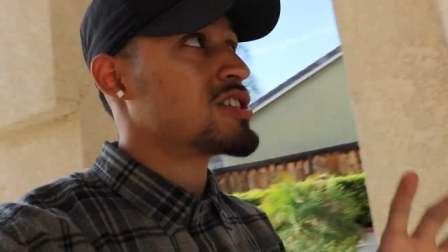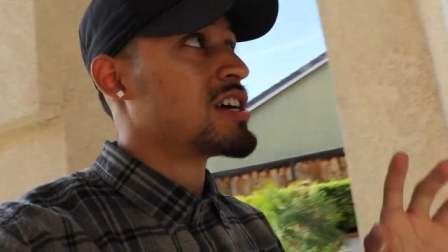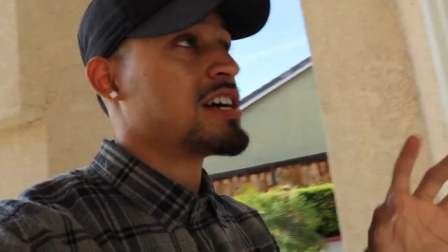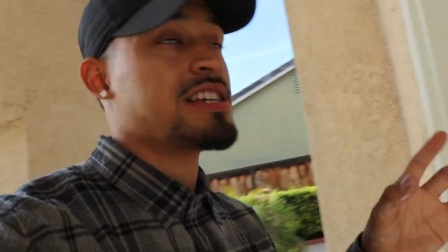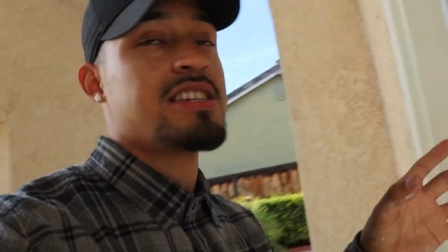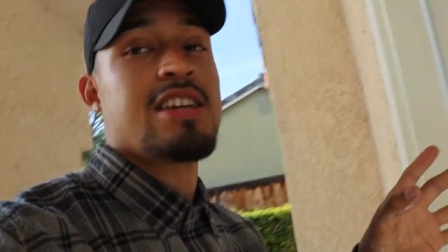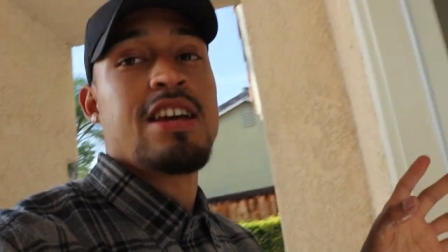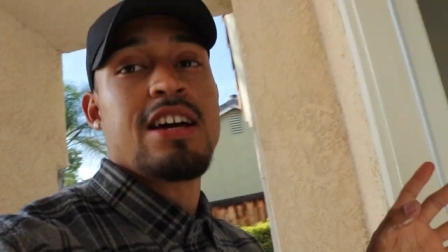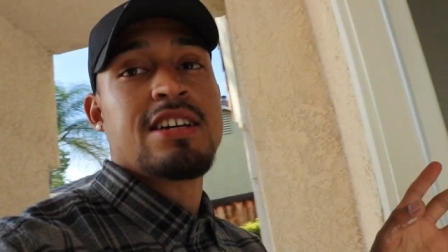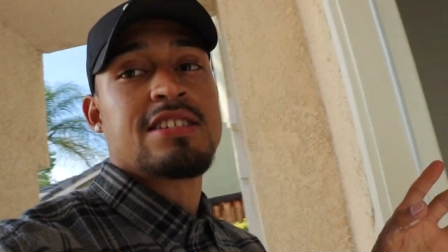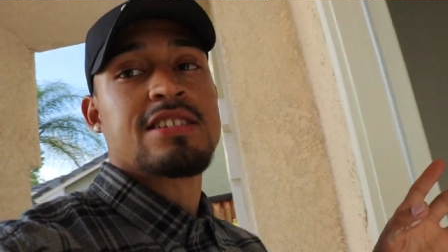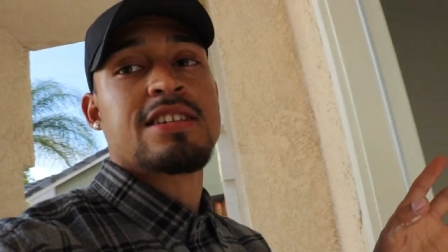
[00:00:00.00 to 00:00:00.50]

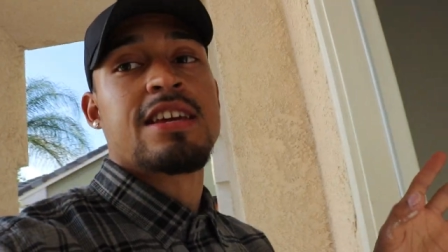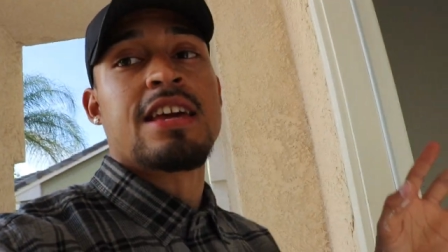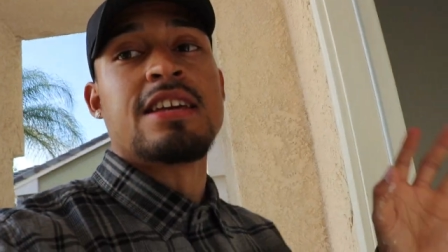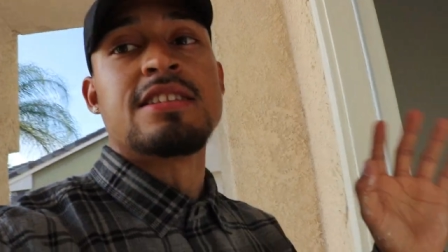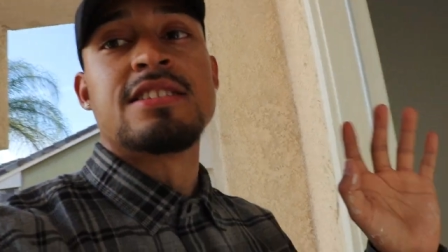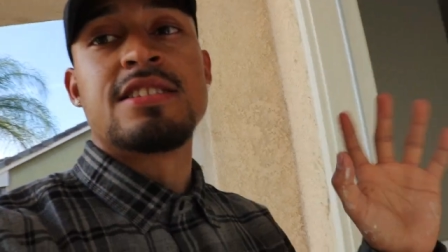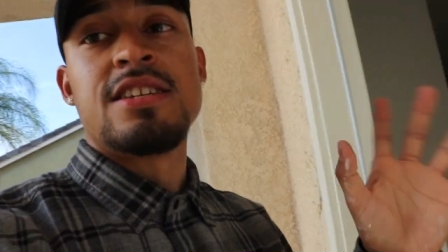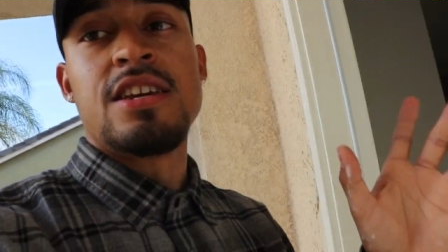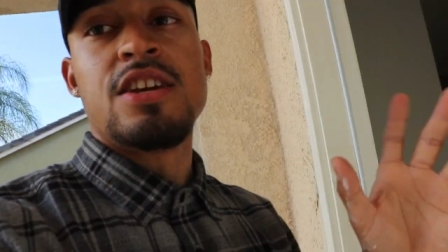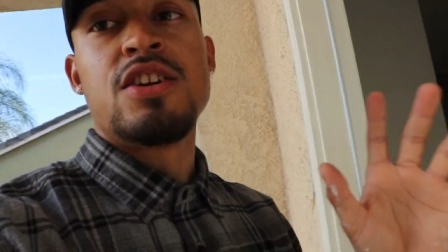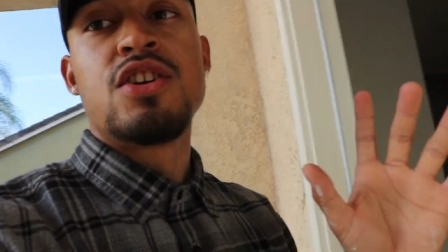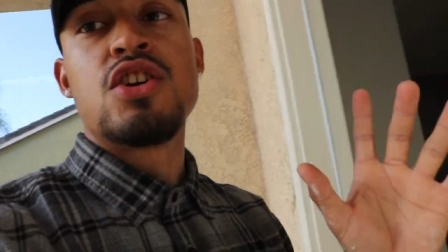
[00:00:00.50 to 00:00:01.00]
As you guys can
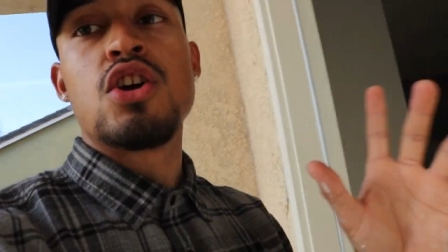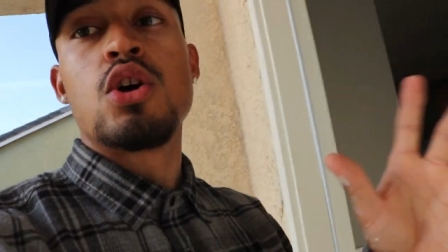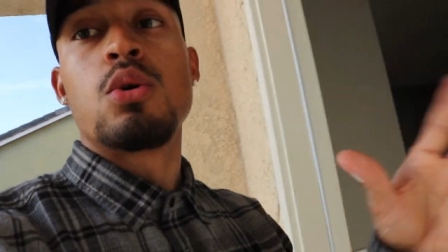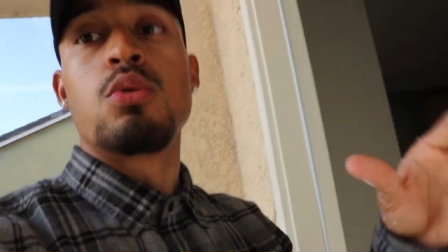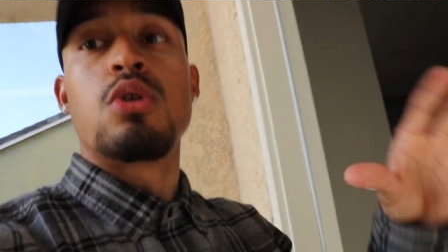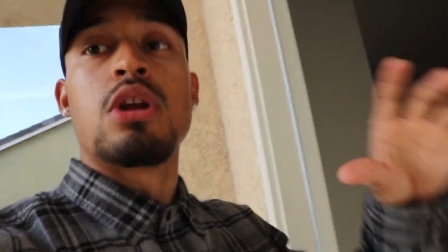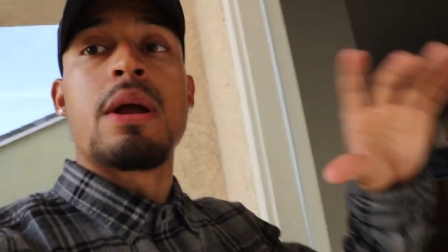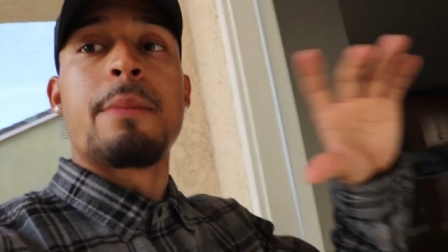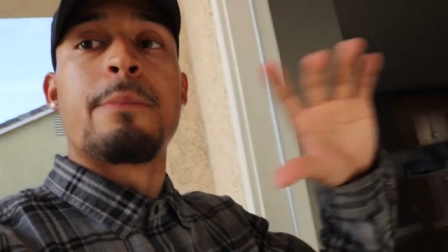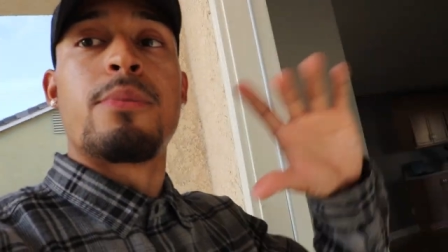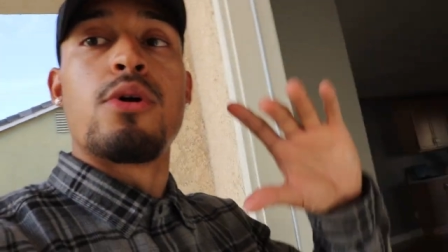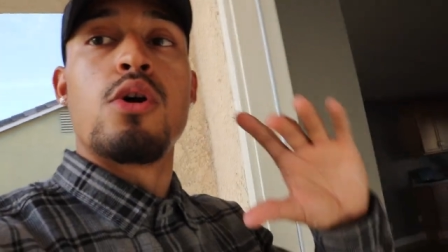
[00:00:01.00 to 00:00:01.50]
see here, we're
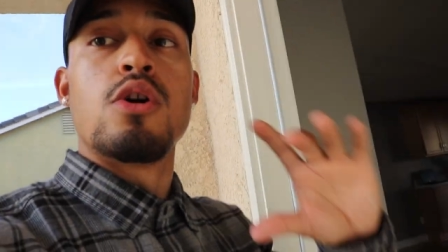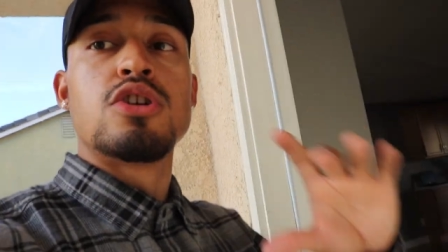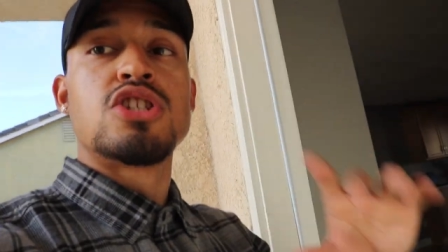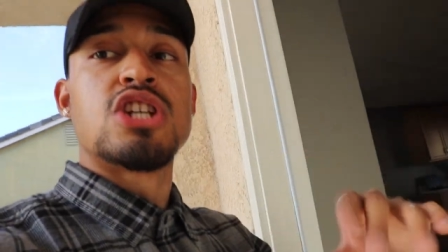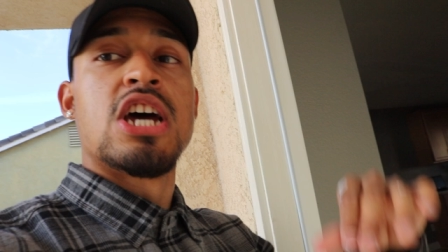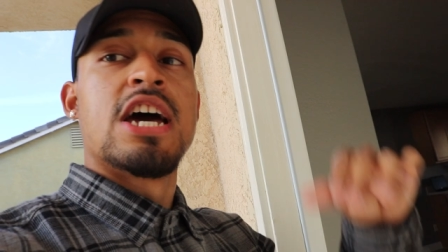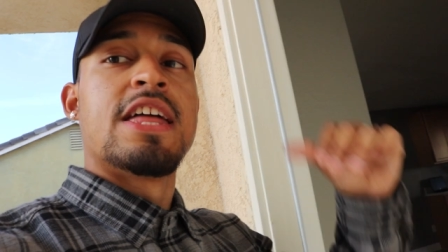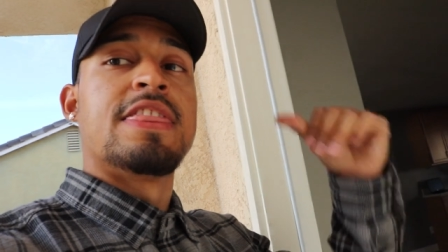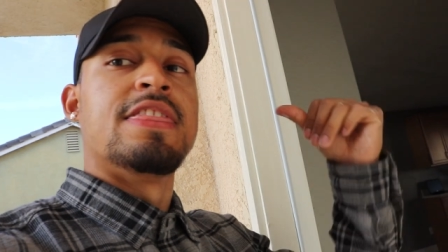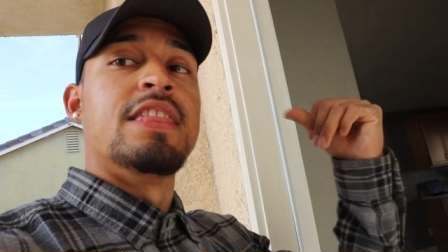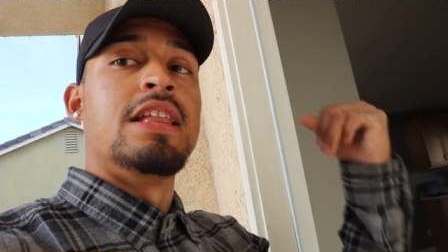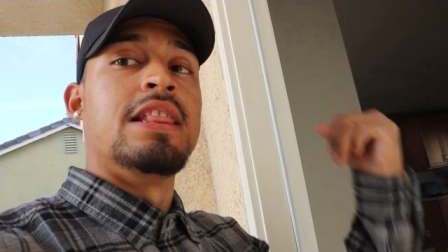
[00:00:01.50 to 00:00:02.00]
gonna approach
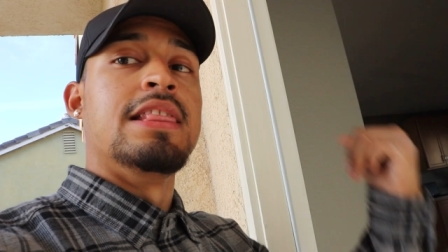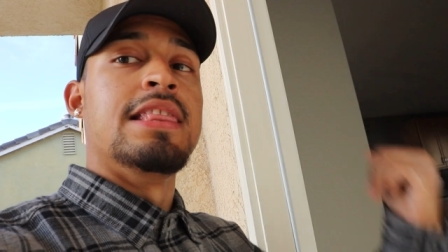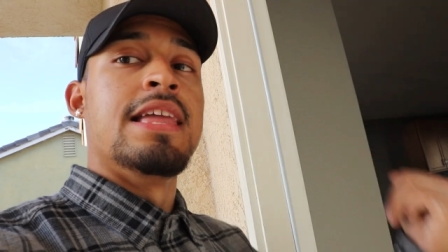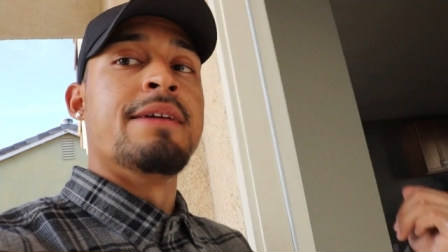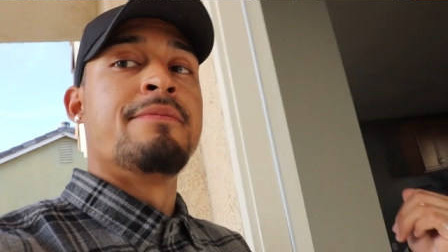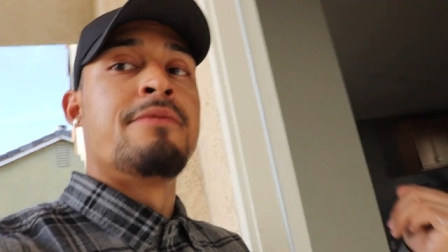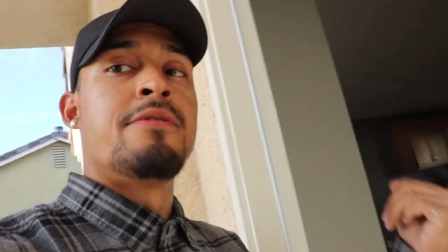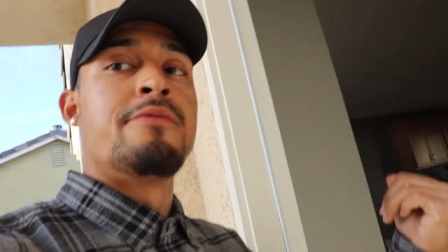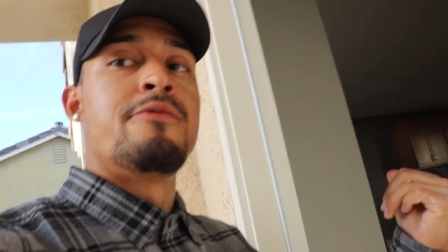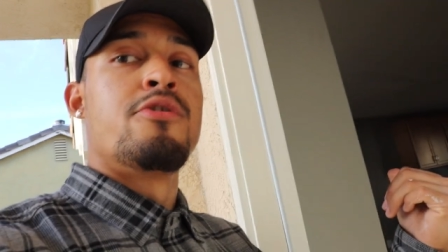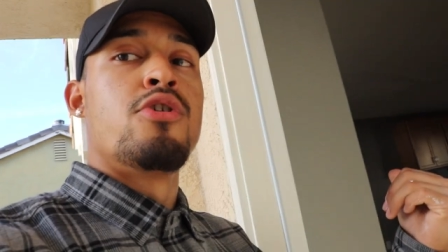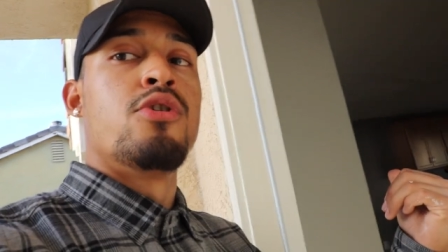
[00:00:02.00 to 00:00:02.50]
the
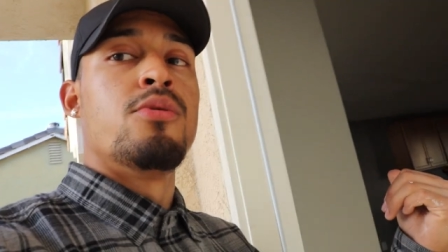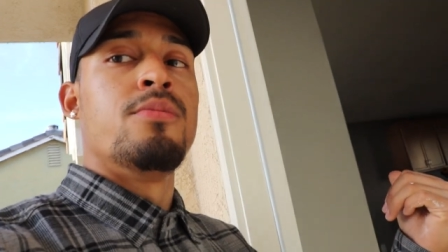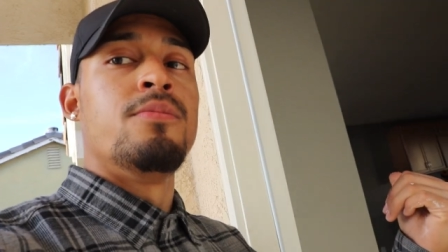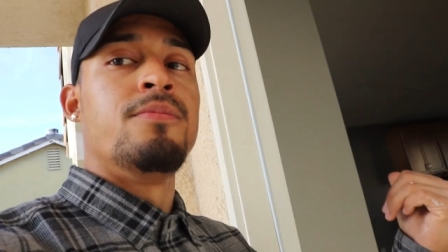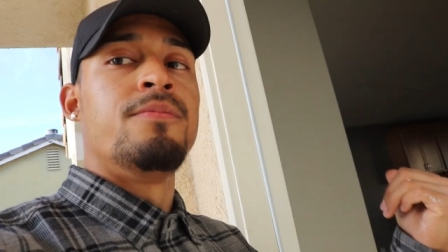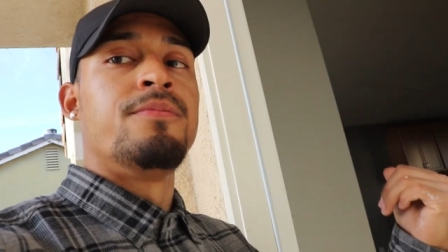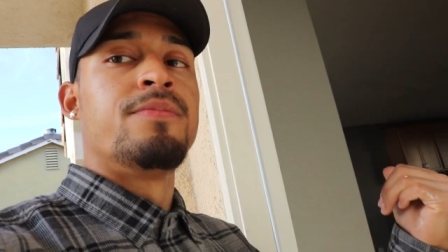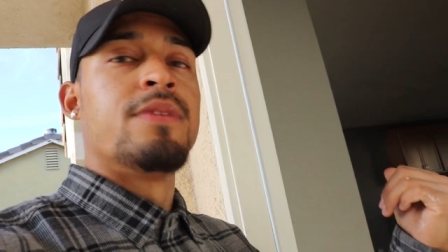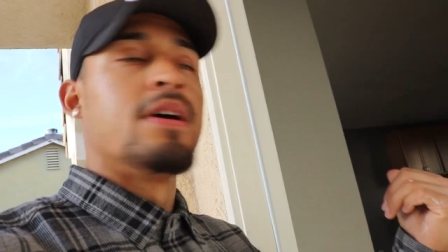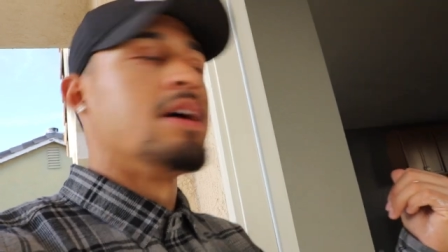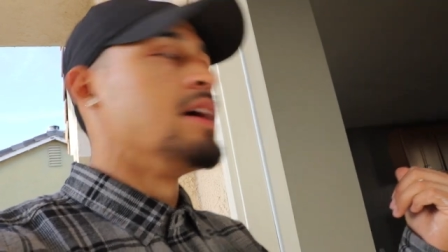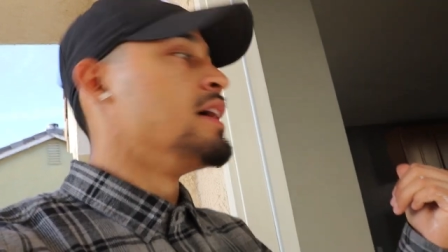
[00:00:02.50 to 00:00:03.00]
living
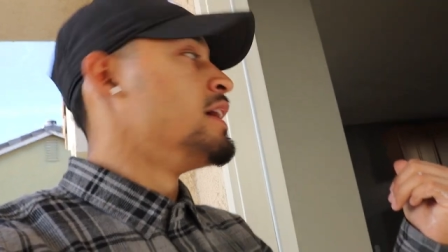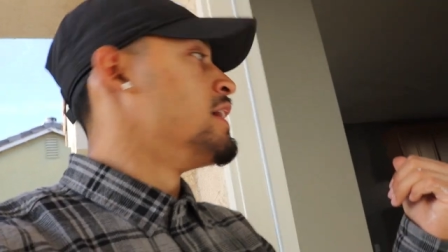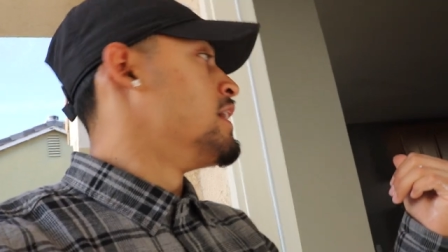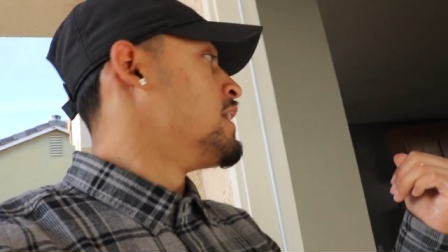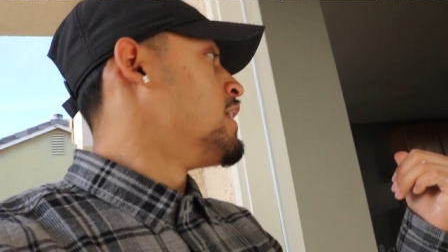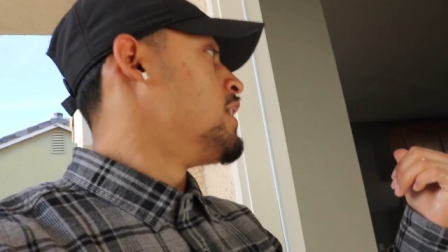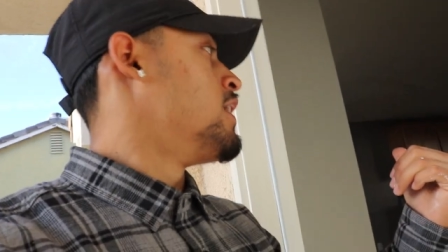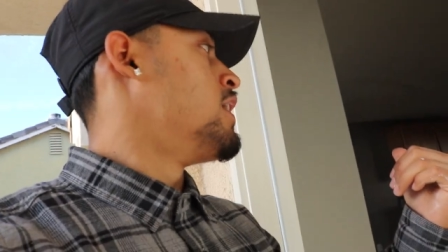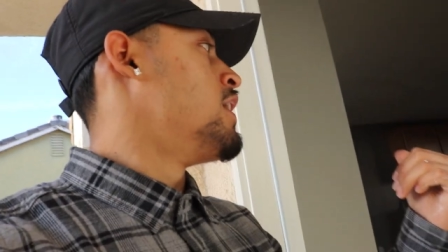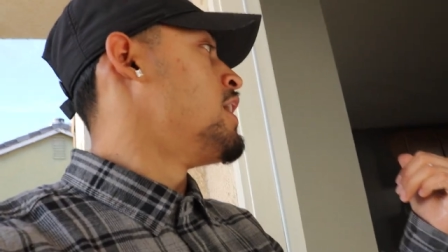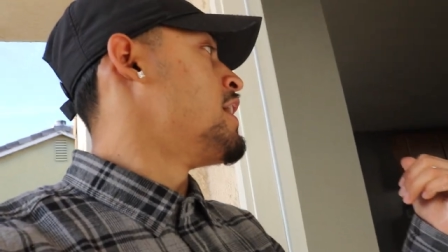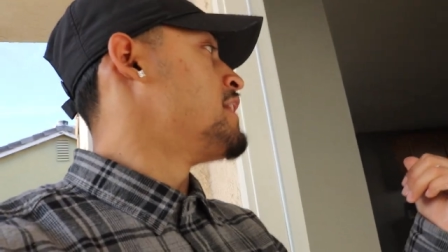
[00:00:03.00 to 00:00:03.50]
room, uh,